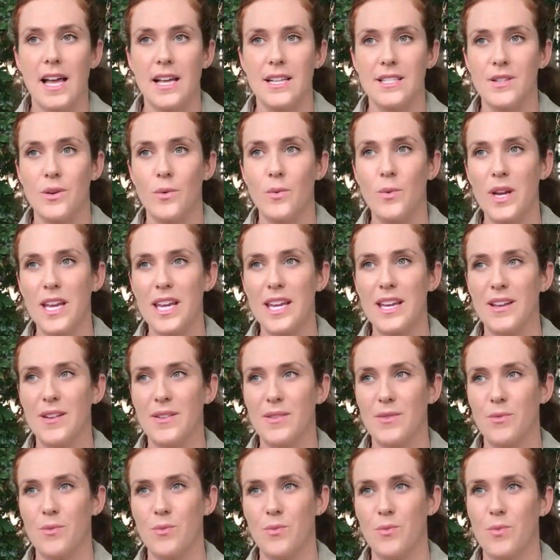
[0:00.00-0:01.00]
So we
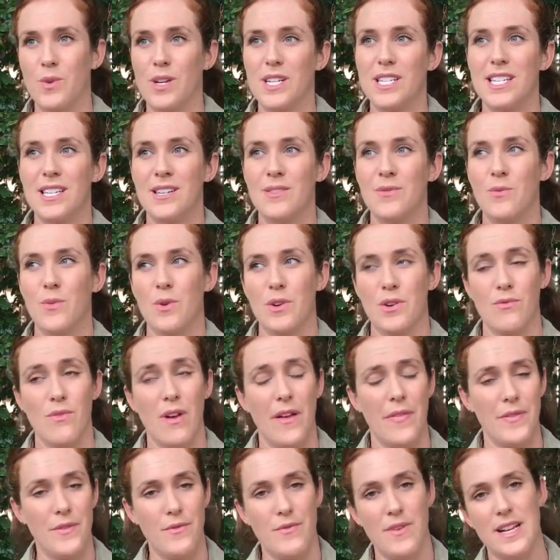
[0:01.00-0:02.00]
didn't want to
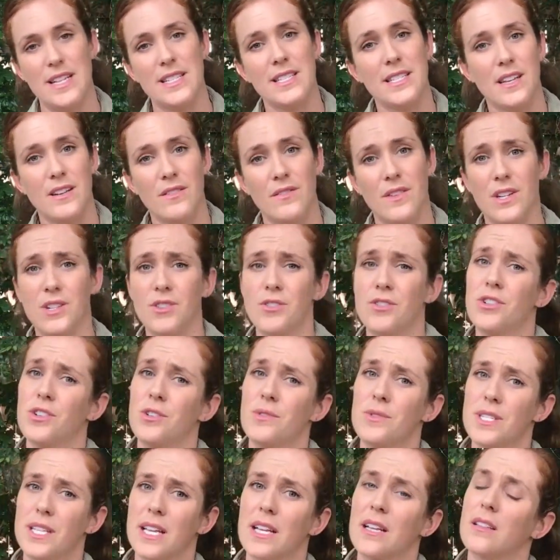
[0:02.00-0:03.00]
run the risk of
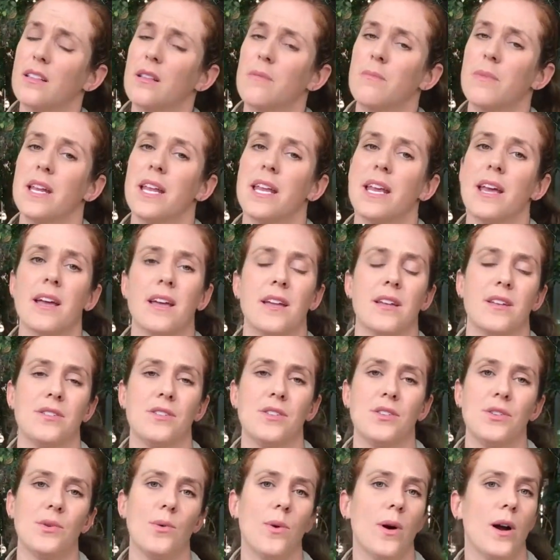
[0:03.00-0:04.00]
introducing chlamydia
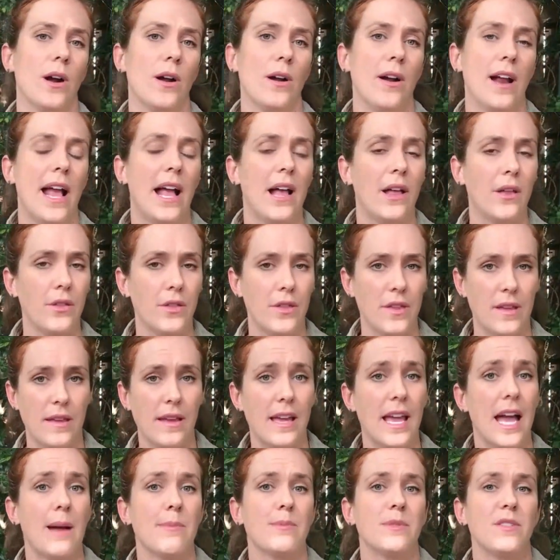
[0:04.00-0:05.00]
into our healthy
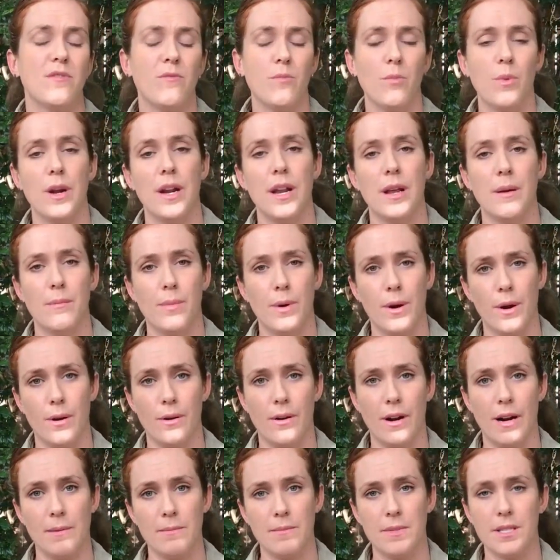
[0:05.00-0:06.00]
captive breeding
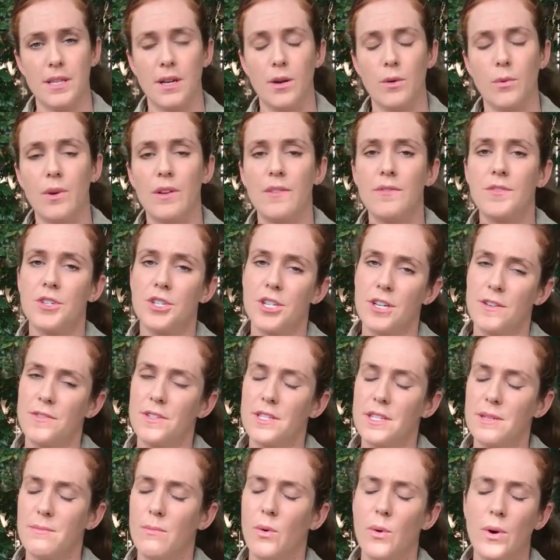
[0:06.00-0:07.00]
program. So we've
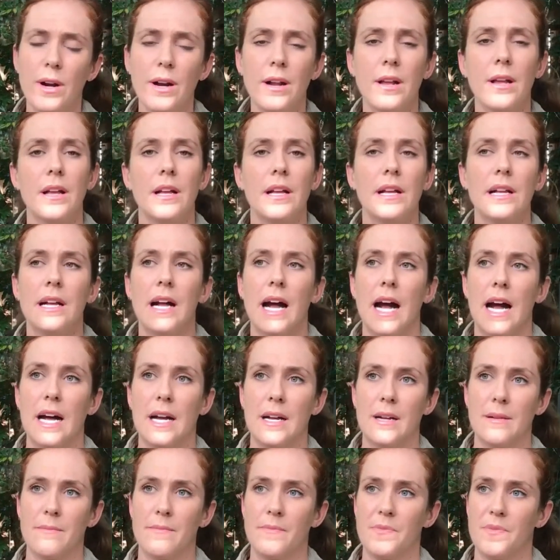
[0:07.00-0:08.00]
shifted more
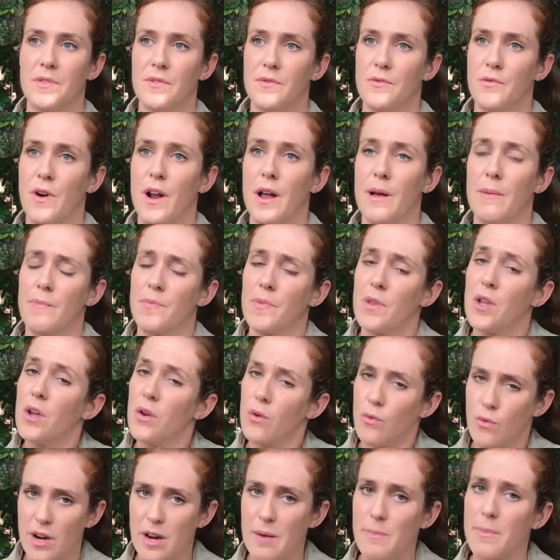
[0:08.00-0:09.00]
from
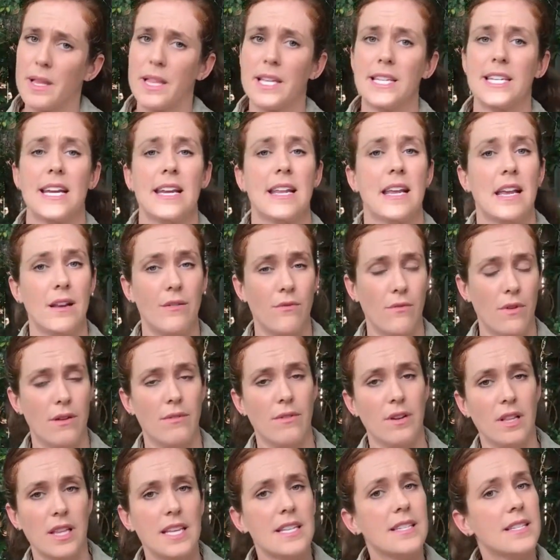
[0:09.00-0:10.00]
rehabilitating and
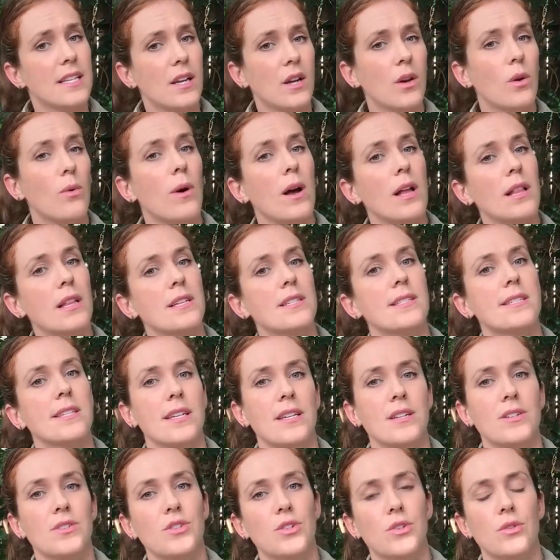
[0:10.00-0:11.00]
re-releasing koalas
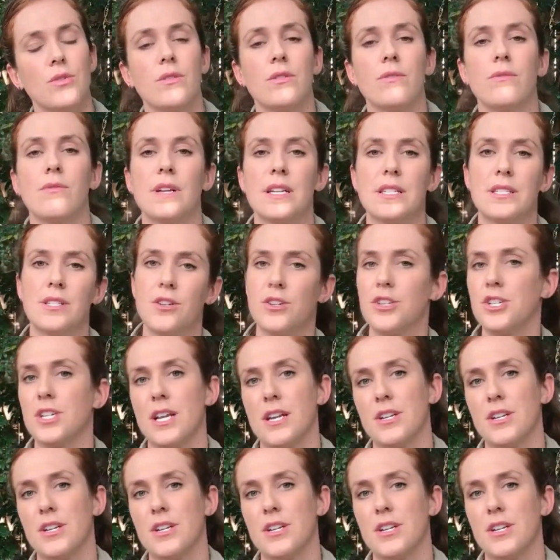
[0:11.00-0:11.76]
into the research